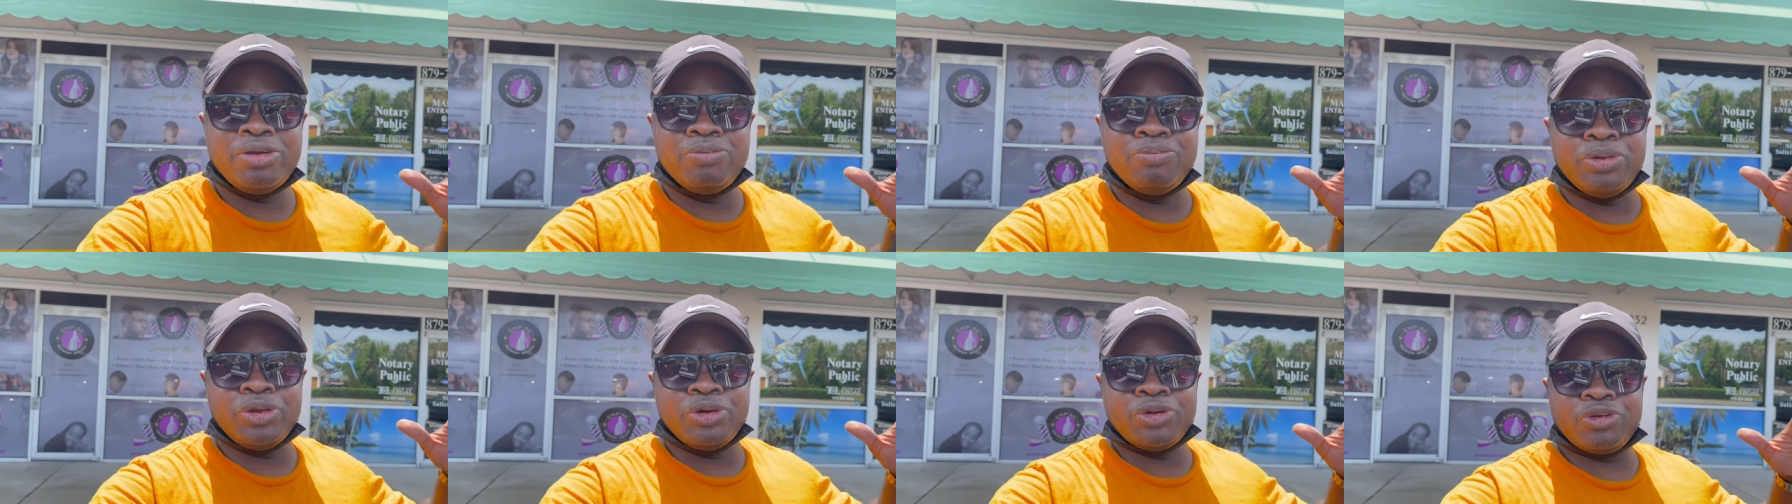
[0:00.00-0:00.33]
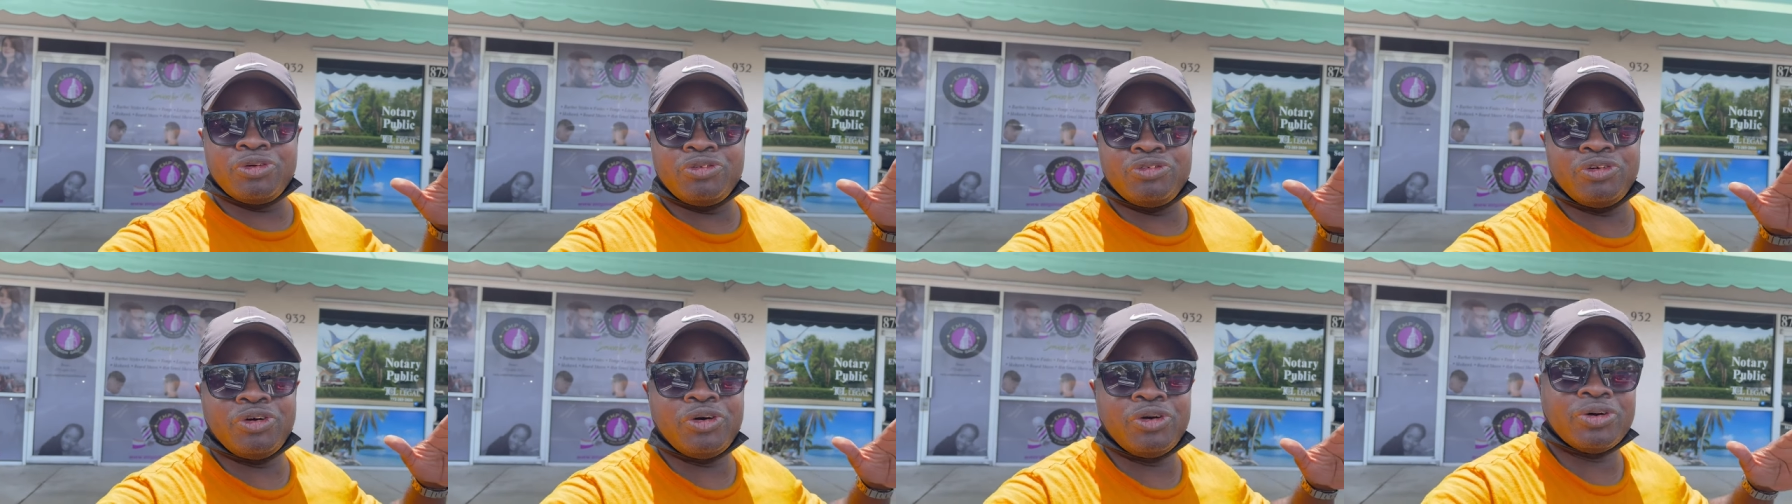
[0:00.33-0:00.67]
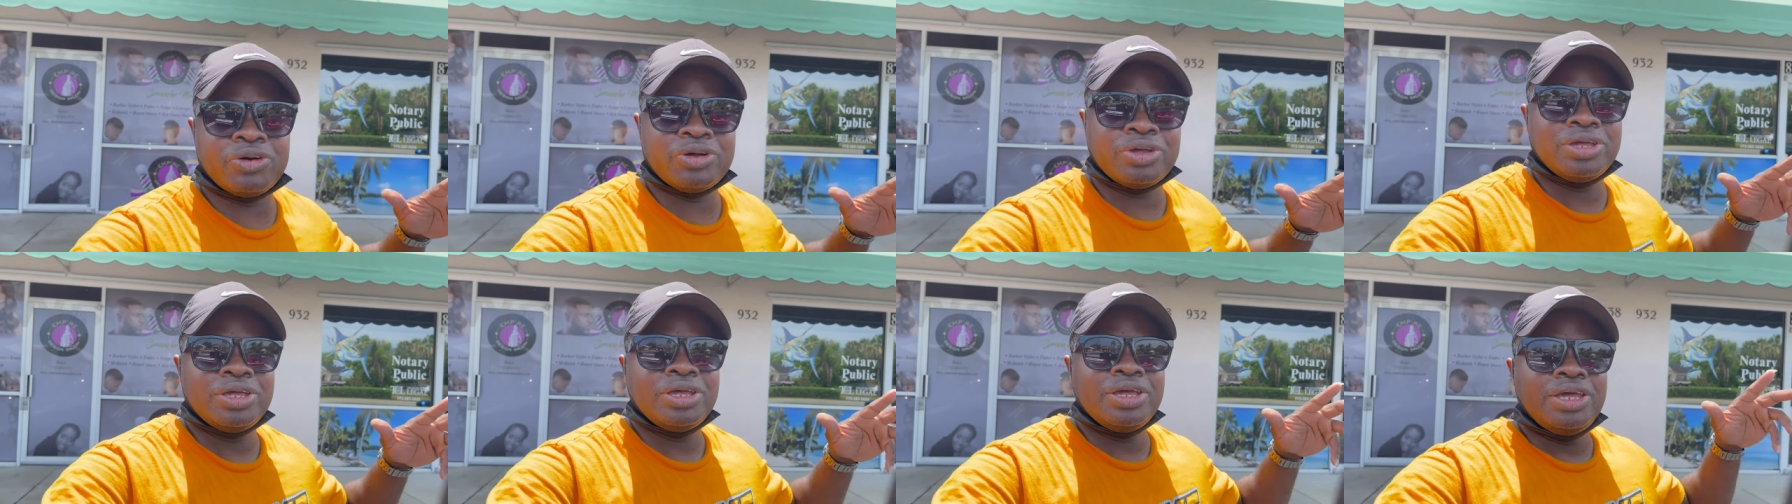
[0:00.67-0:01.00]
beautiful.
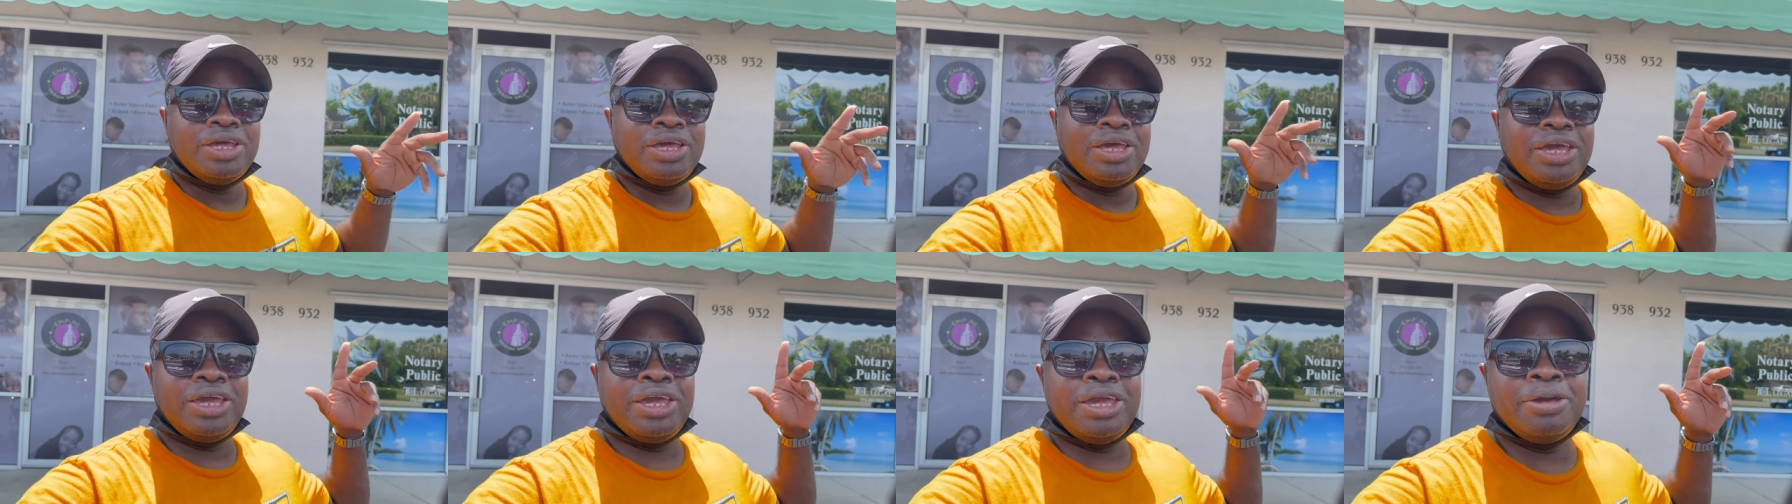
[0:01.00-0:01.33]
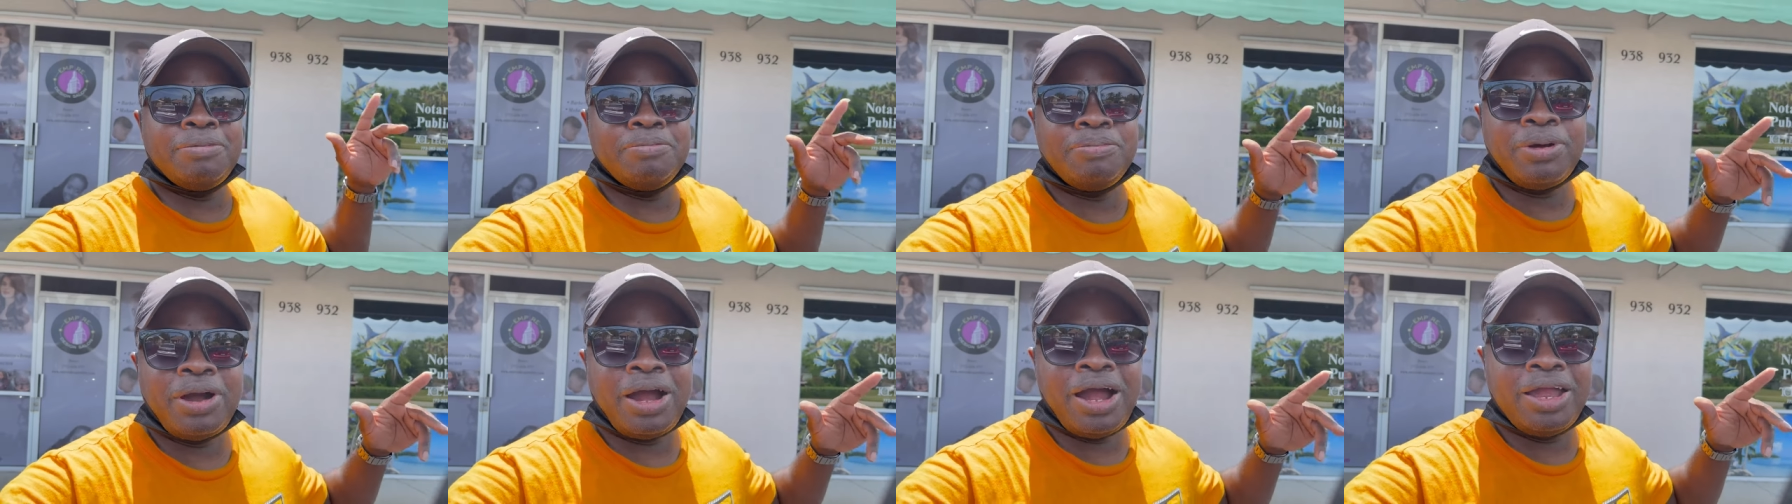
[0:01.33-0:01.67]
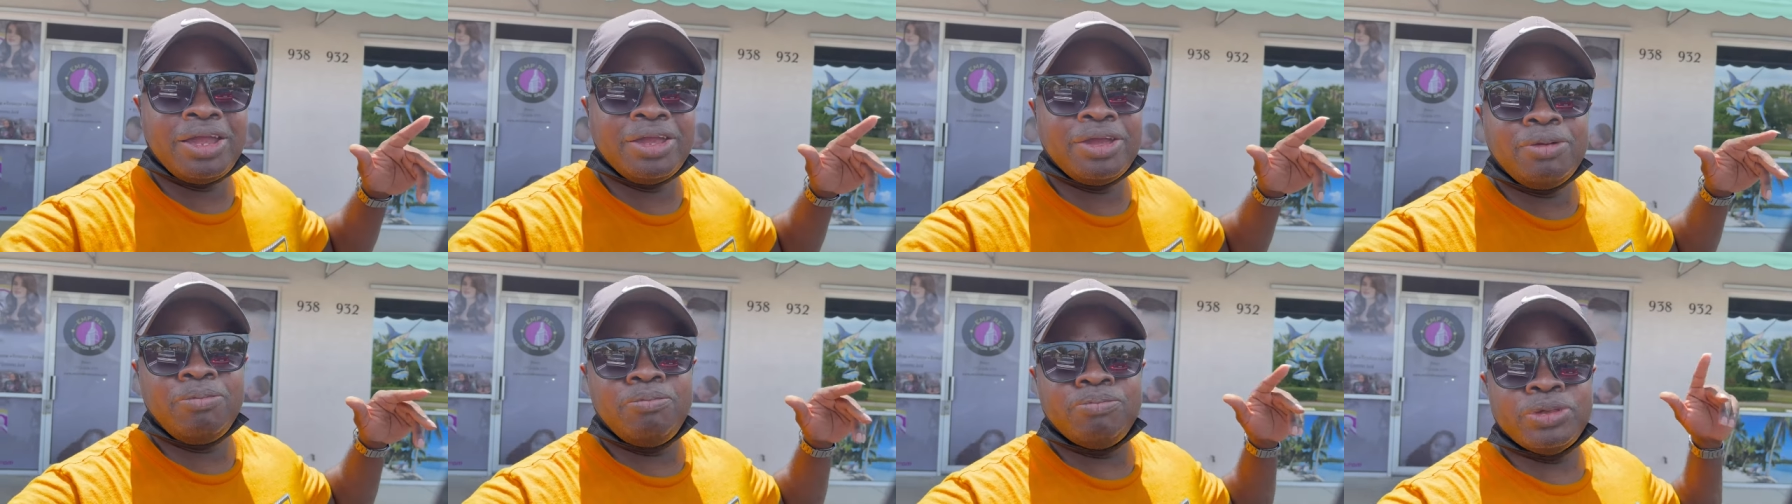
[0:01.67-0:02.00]

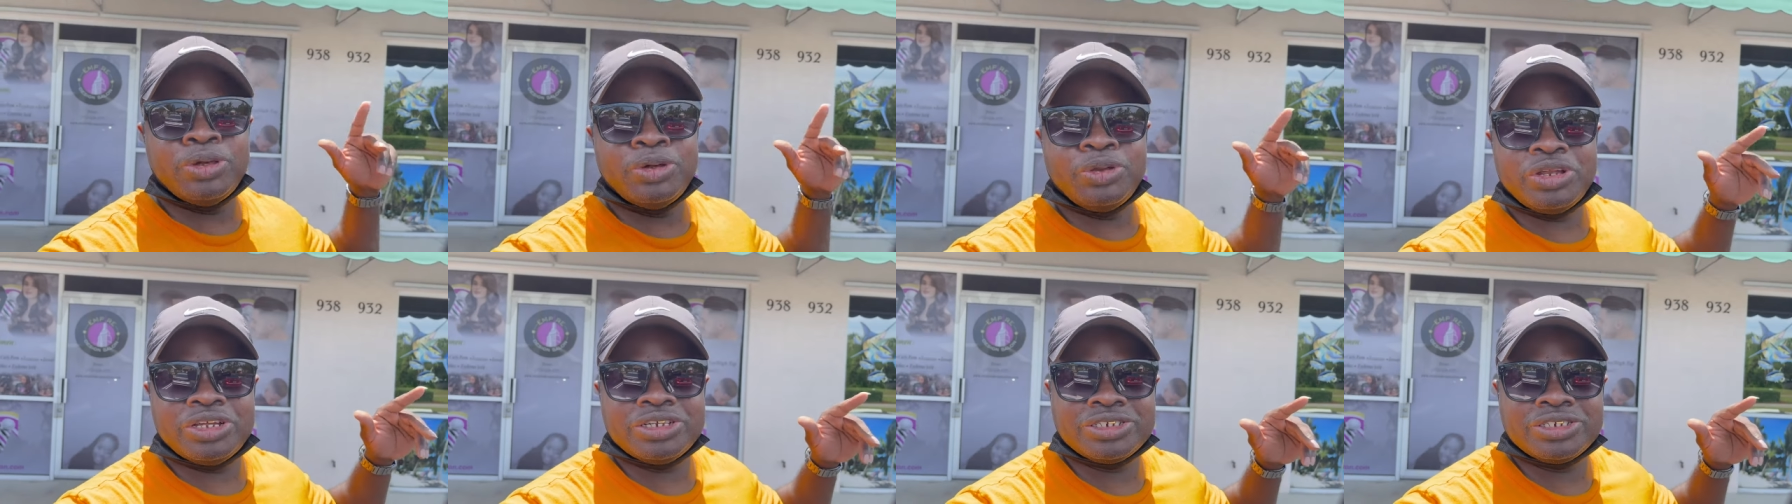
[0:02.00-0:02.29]
Empire Beauty